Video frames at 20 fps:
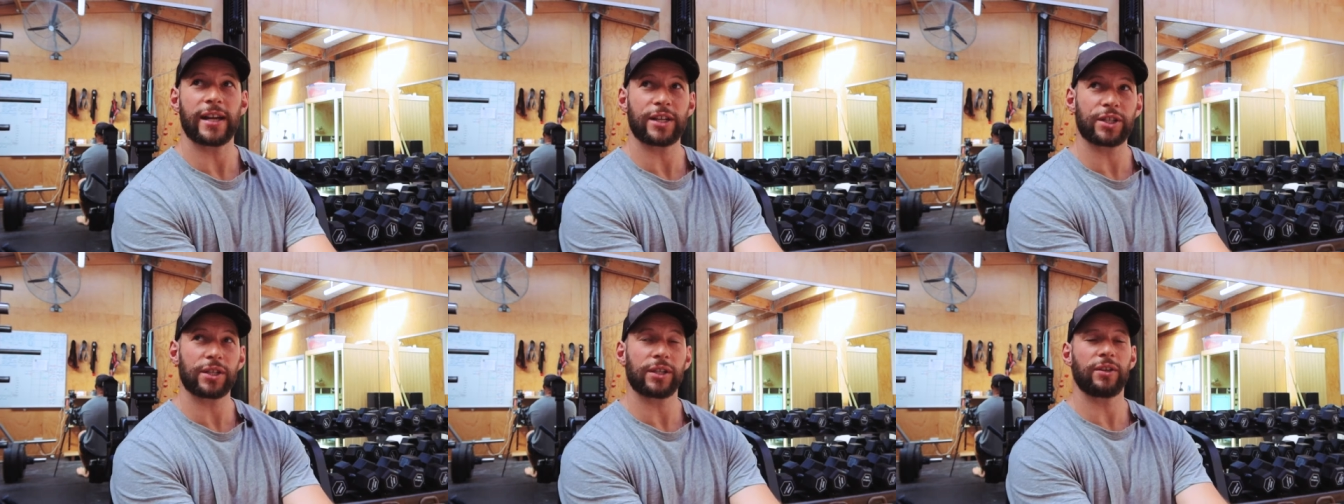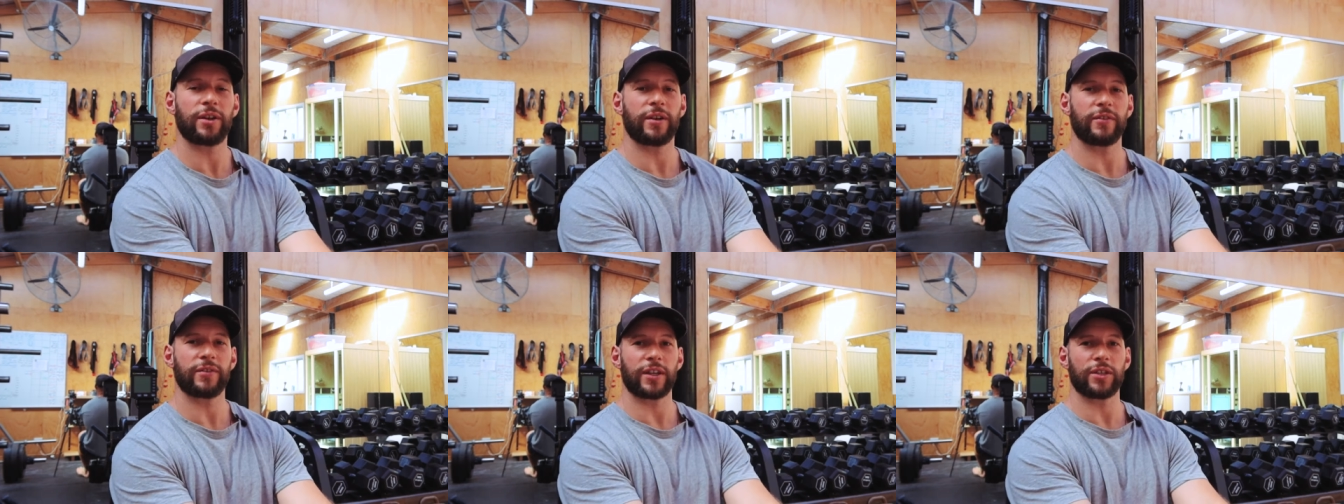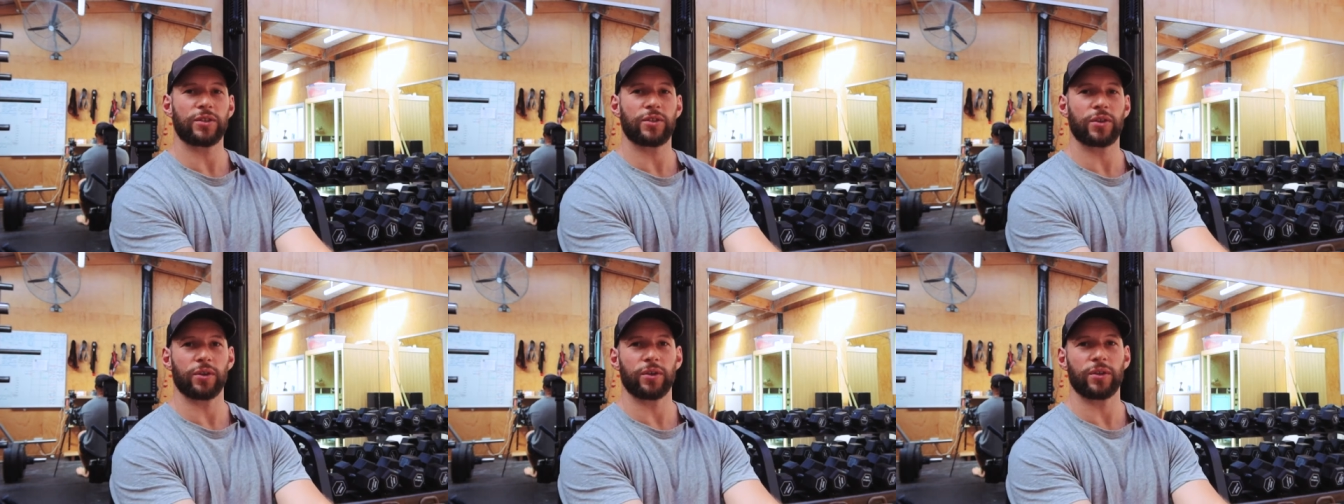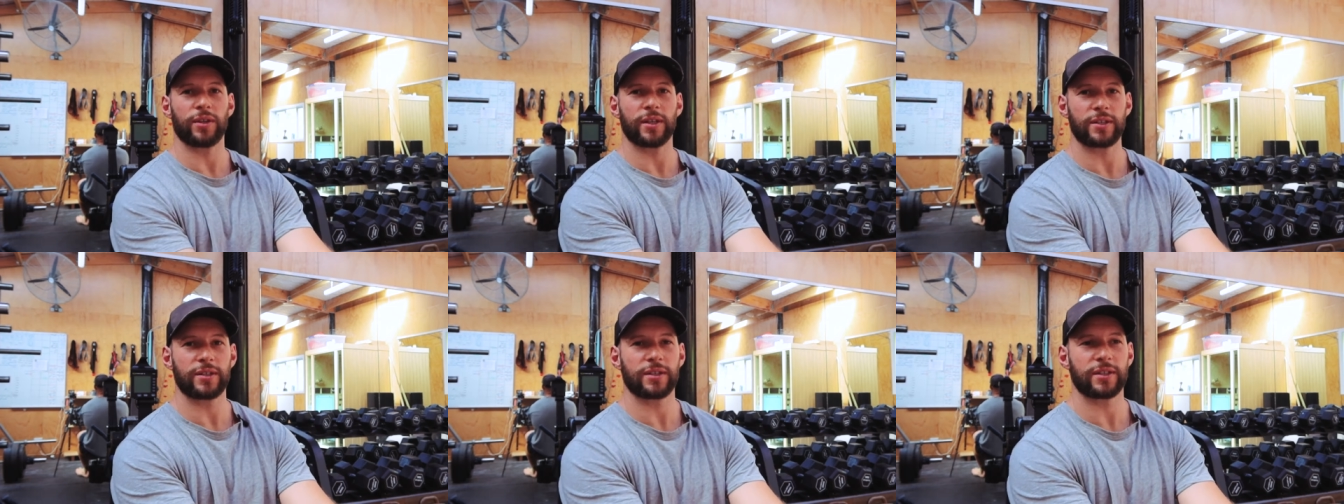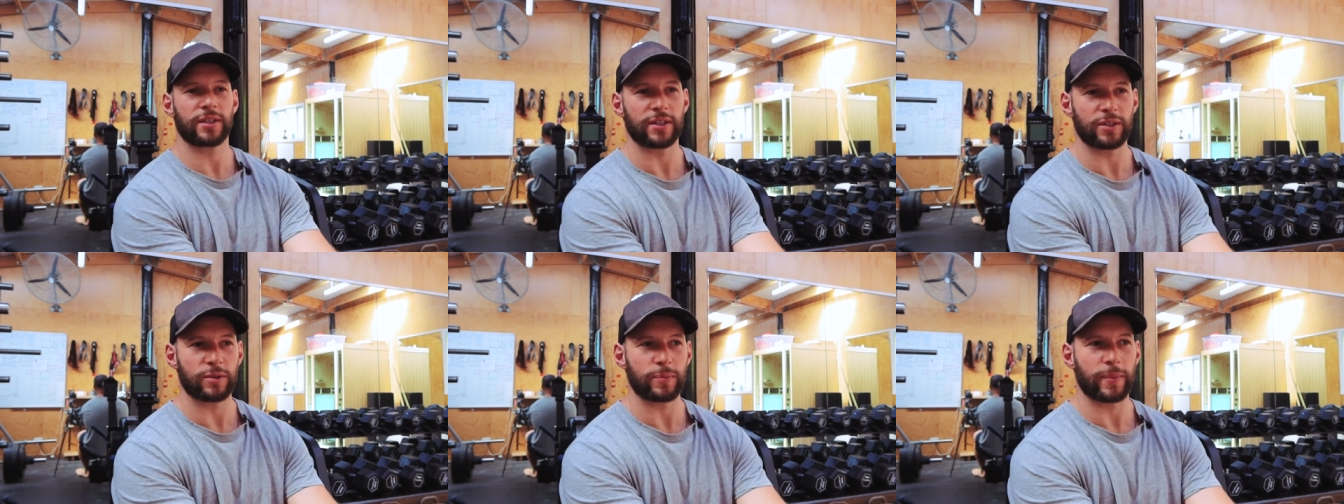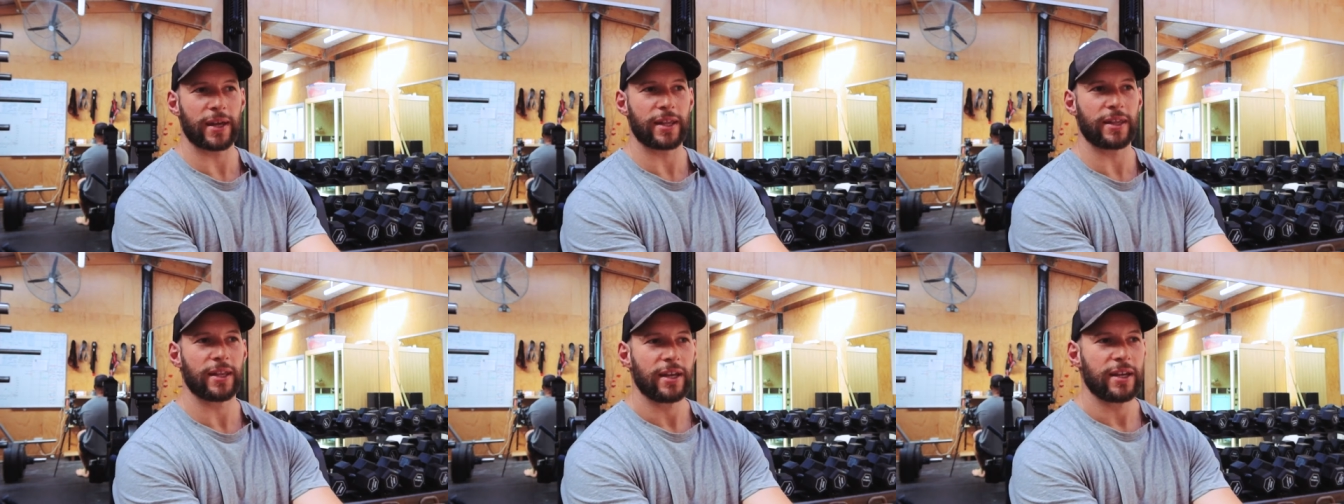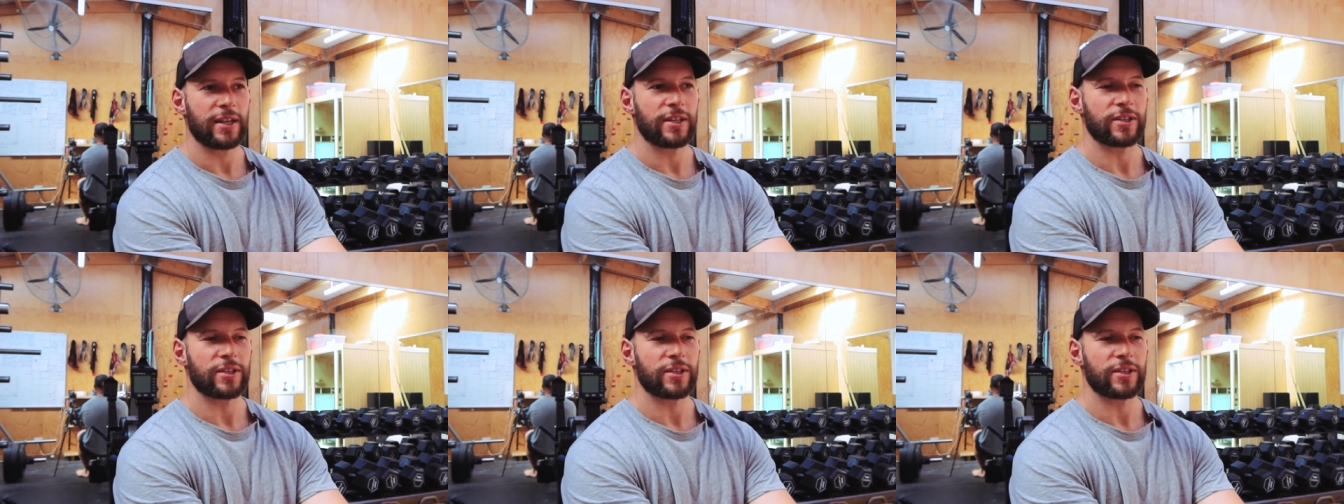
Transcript: Actually, no, I've done two this this month.